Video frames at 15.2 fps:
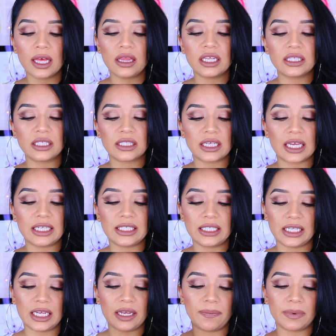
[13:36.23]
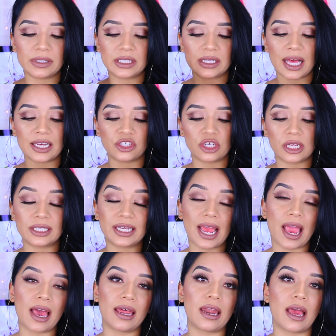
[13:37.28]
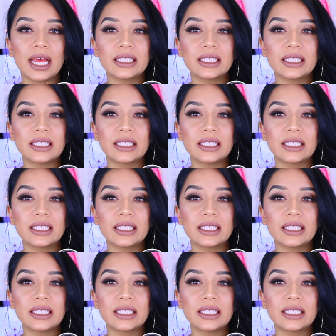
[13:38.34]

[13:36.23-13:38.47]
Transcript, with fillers: This is in Deep slash Tan.